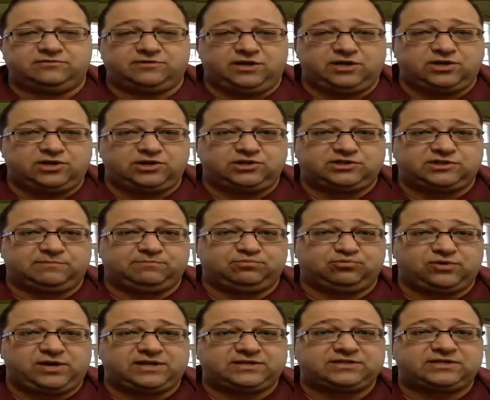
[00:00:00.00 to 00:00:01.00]
it could
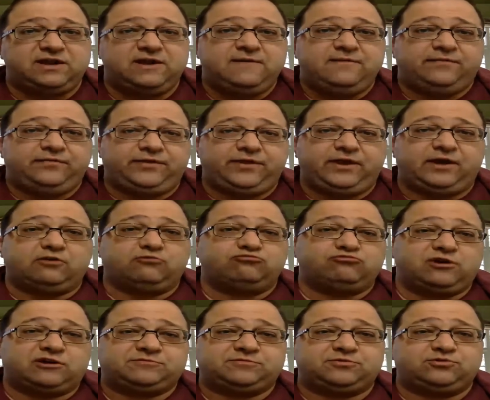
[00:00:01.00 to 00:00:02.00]
suppress their
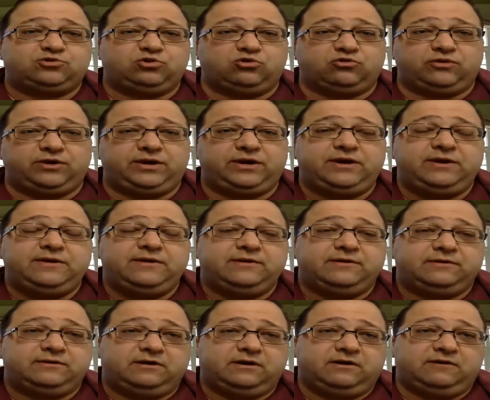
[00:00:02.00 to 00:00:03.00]
respiratory
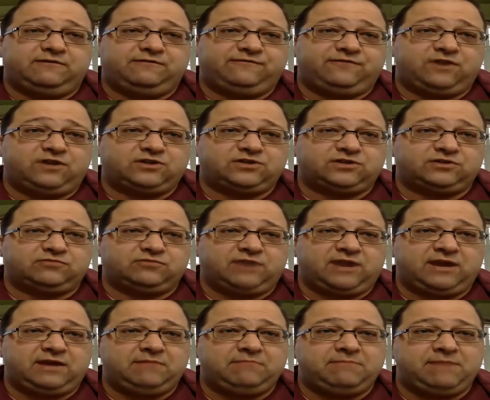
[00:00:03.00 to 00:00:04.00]
uh, function,
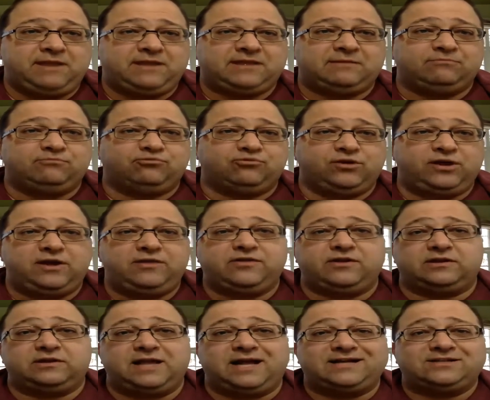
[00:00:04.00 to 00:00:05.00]
right? Make them breathe
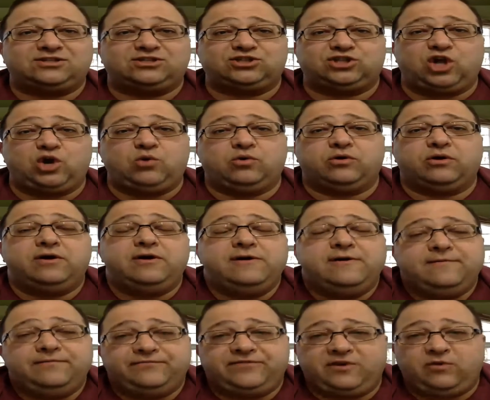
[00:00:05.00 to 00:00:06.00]
a lot slower
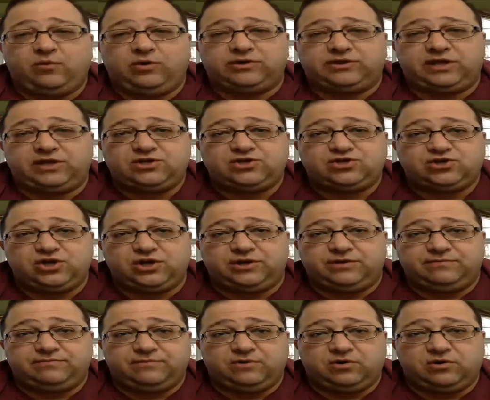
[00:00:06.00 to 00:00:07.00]
than what they
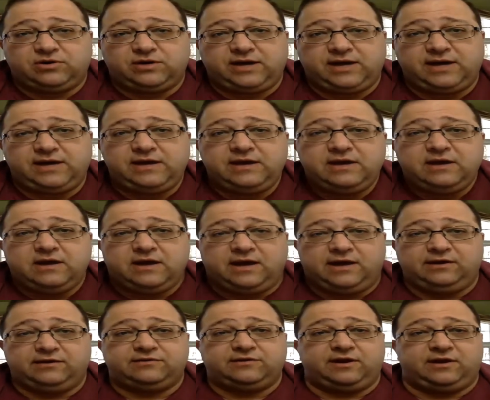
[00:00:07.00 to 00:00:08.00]
should, okay?
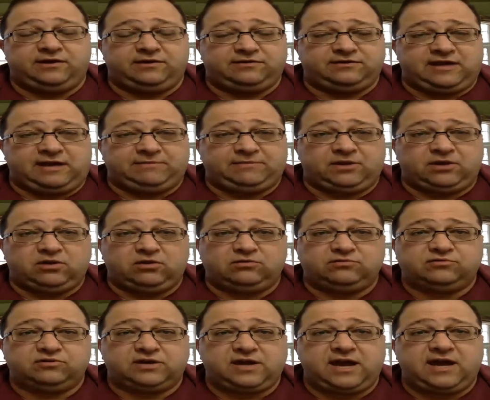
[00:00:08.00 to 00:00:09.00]
And, and the same thing
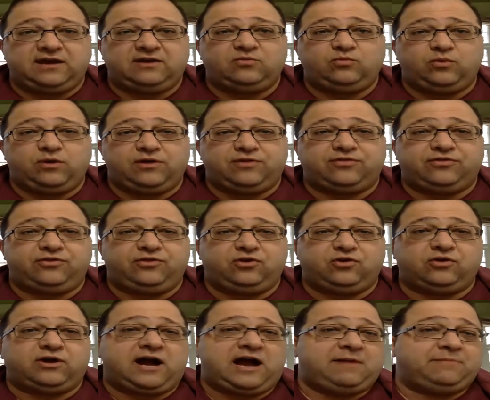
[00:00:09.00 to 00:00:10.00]
goes again with
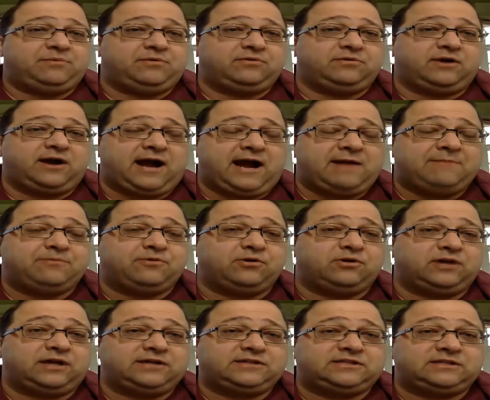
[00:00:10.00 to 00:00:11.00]
your hyper,
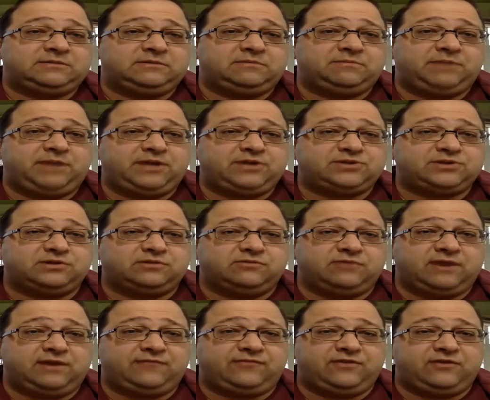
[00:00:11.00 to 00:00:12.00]
hyperglycemic patient,
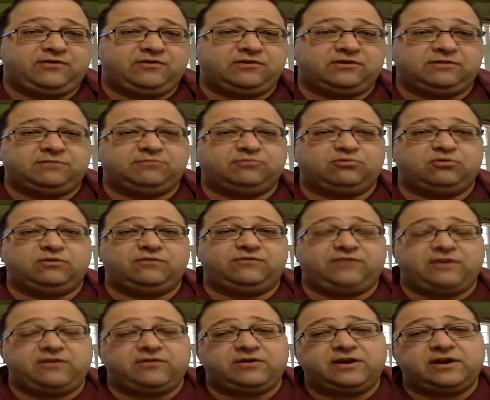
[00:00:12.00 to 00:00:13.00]
right? If they're in some sort of, if
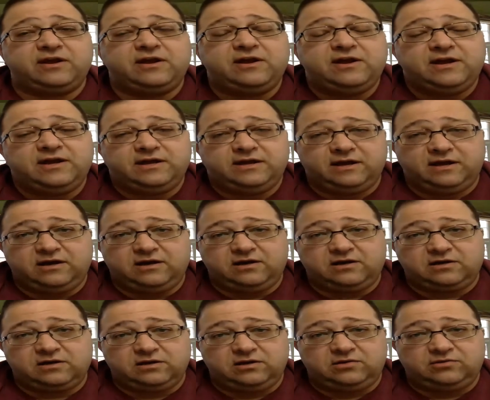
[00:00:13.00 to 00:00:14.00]
they're in a,
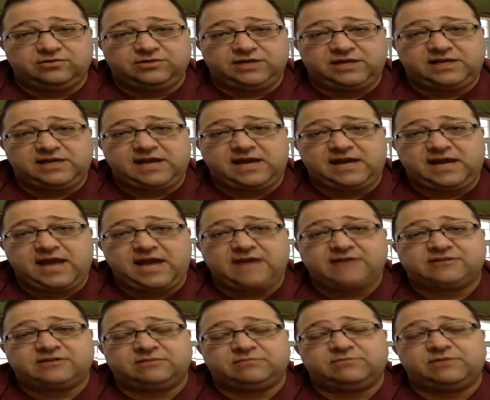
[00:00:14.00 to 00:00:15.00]
uh, you know, DKA
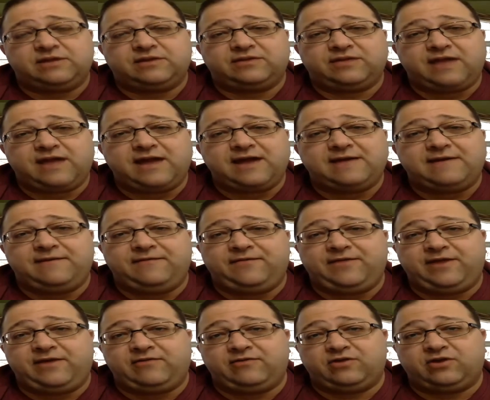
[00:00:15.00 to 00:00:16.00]
or something like that, and
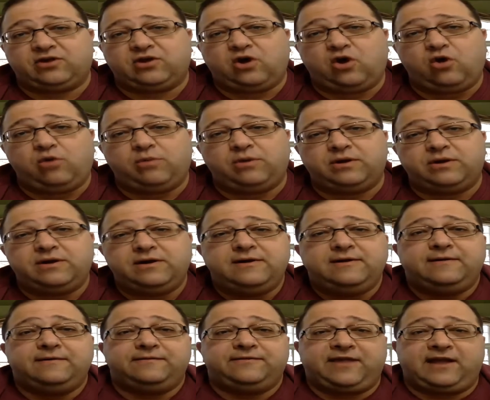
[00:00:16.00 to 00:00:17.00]
they're in a coma,
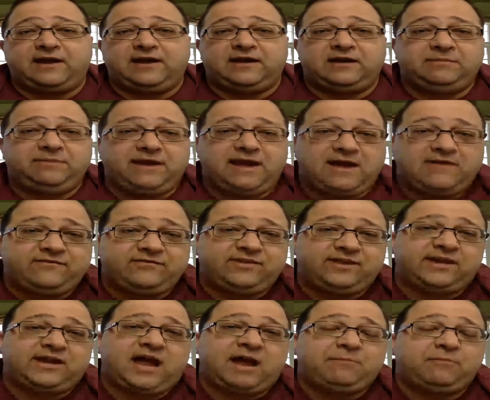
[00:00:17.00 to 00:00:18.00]
they're going to be having
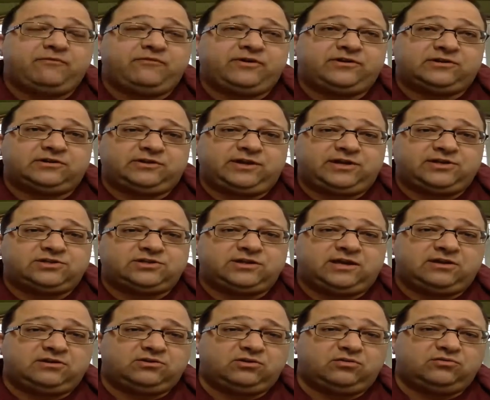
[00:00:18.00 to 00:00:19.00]
that hyperventilation,
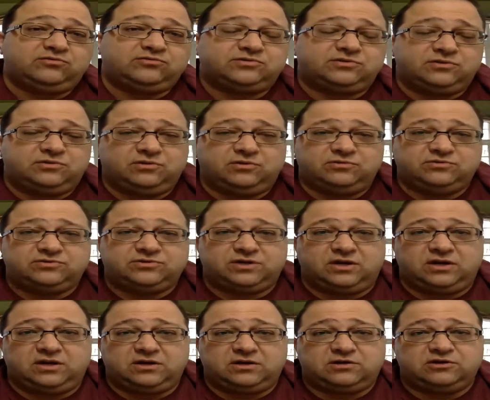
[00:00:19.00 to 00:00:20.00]
that those those
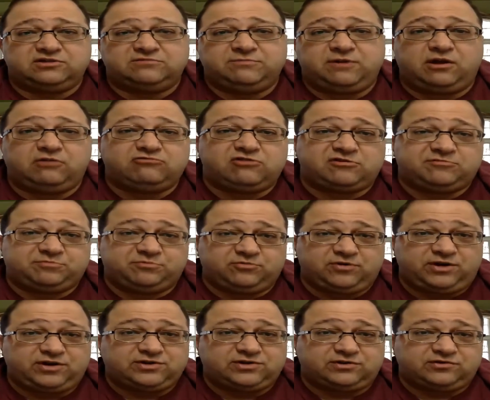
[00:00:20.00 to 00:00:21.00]
uh, Kussmaul
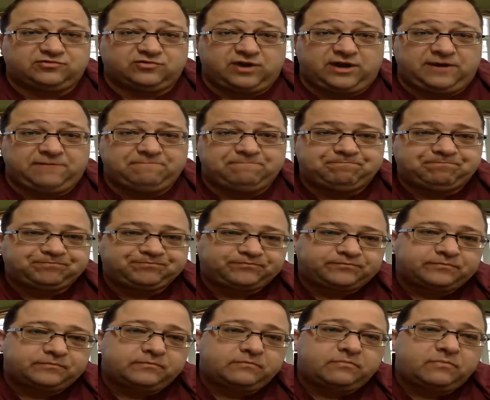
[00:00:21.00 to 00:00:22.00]
respirations, right?
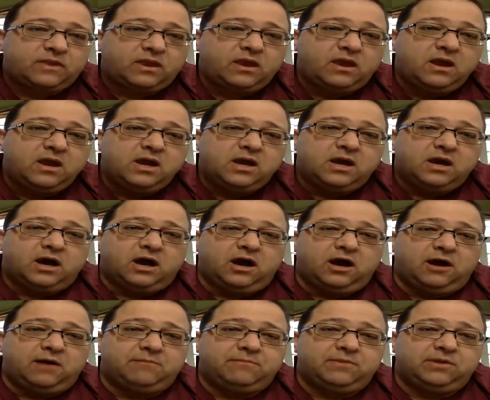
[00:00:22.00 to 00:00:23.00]

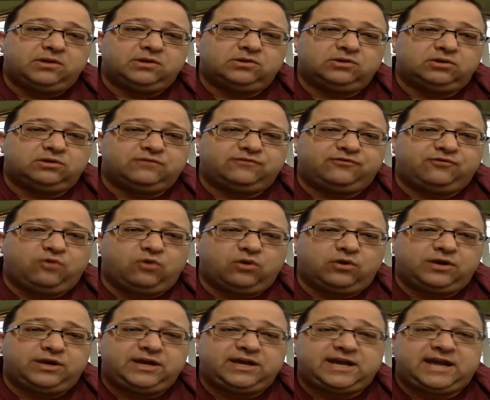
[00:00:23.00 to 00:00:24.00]
Um, look
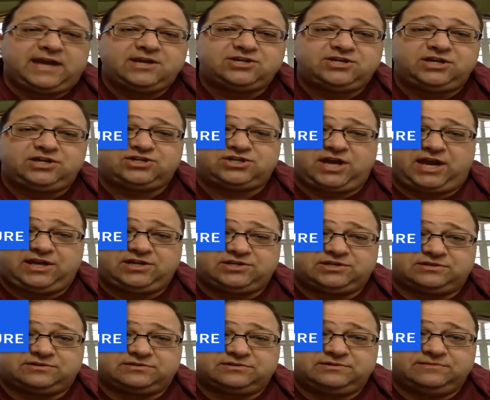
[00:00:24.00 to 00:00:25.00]
for EKG
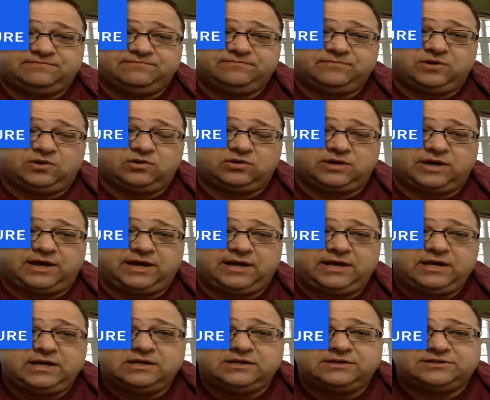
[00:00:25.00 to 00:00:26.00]
changes.
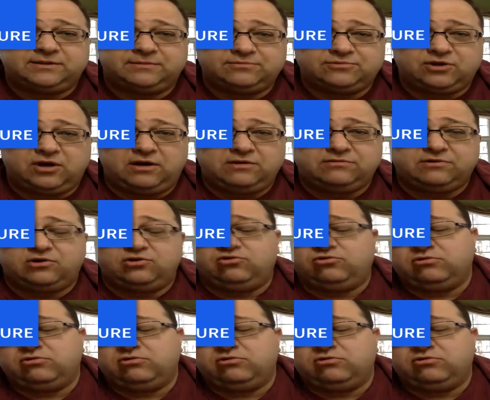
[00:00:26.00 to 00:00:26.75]
Okay, sometimes on